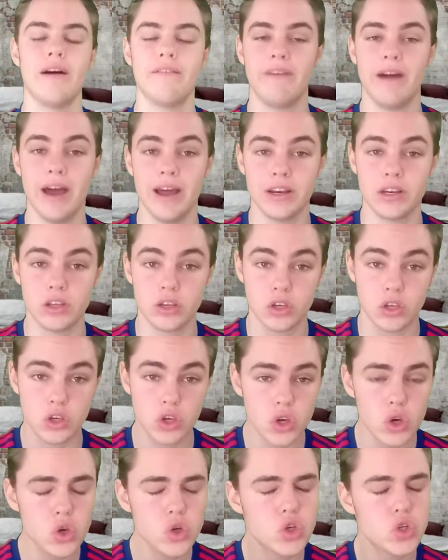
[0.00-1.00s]
had
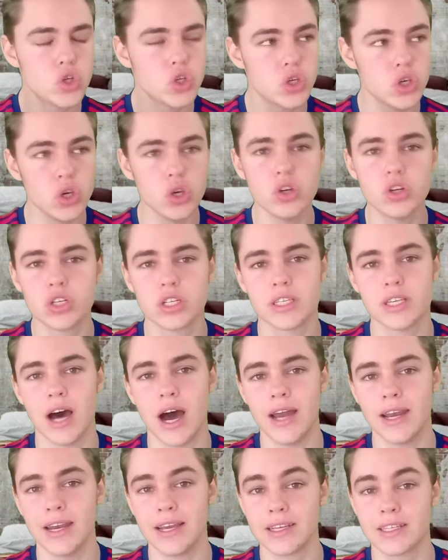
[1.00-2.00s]
huge
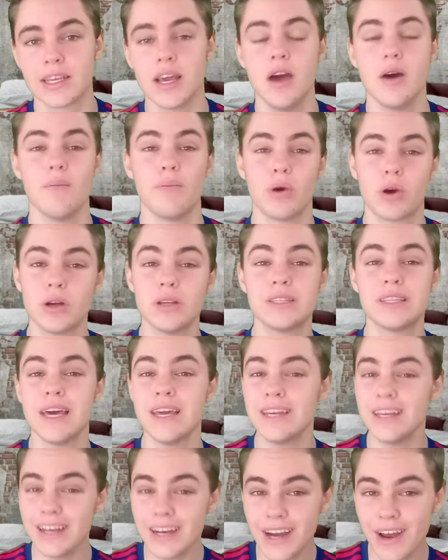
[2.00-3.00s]
signings because
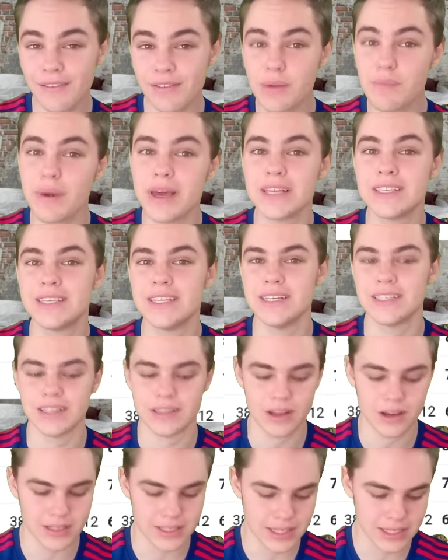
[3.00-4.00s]
they didn't have the best
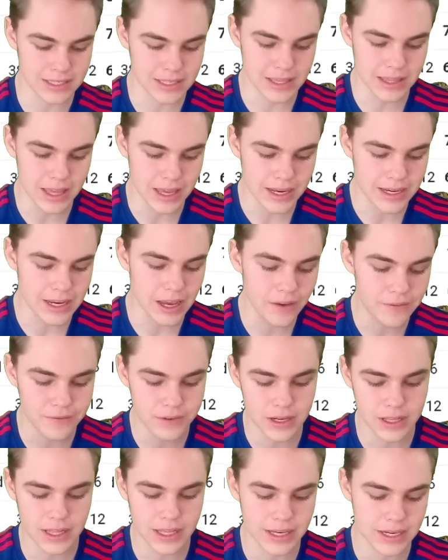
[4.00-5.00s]
season last season. They
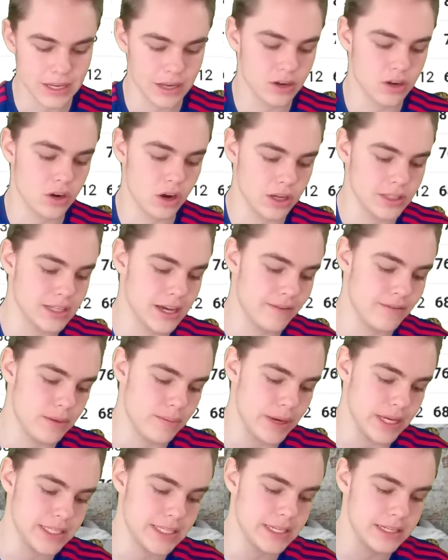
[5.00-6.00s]
definitely did not have the
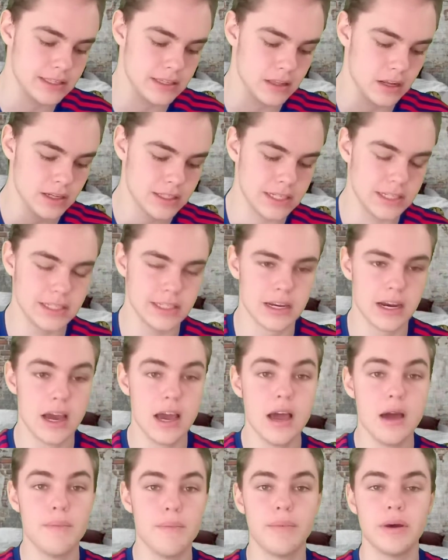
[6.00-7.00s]
best season last season,
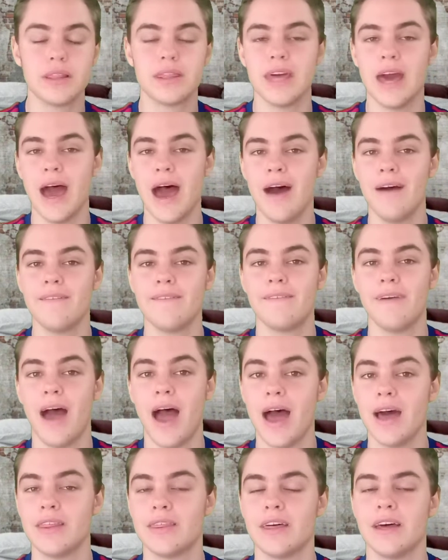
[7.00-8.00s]
but they have
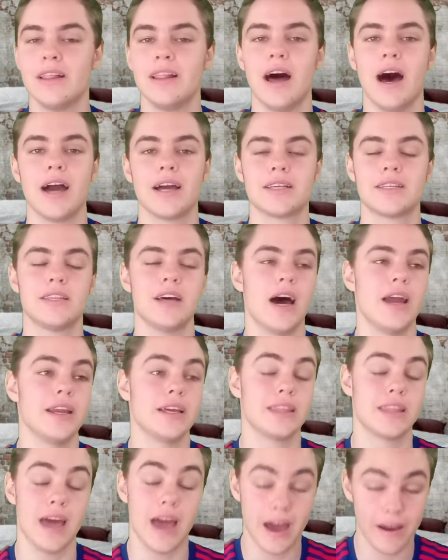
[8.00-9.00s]

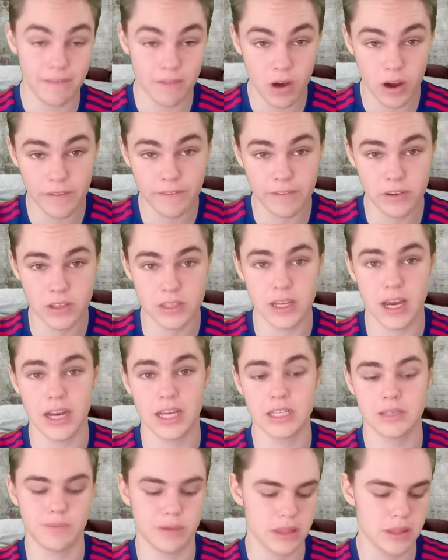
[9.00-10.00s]
they have quite a few
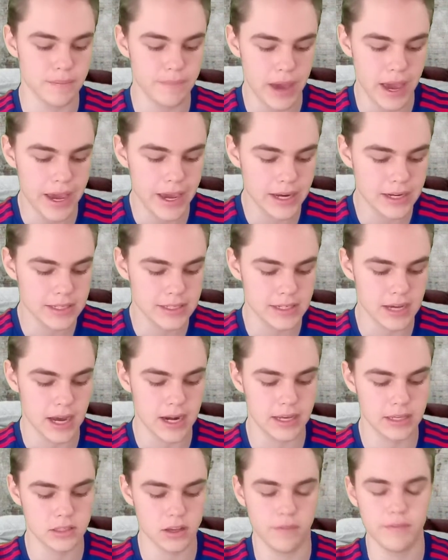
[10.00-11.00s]
signings, but the main
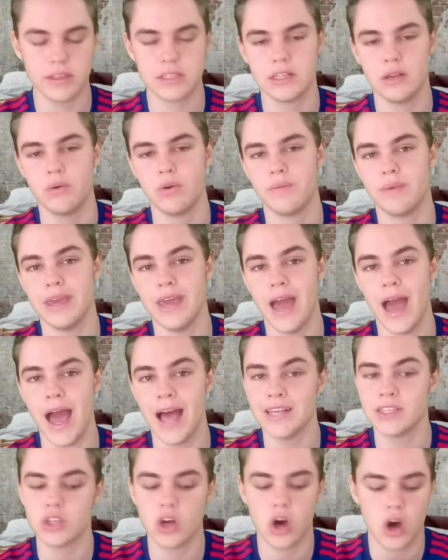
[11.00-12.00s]
signings obviously would be
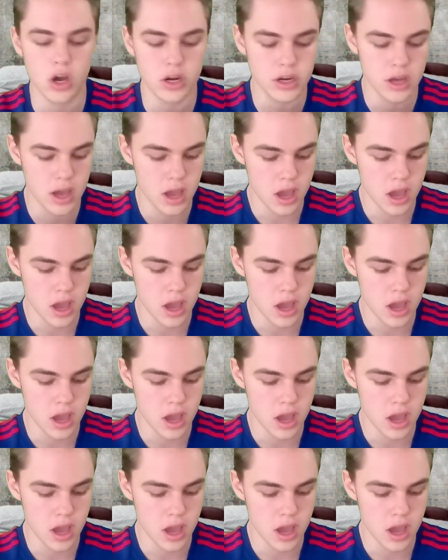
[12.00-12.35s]
Hazard,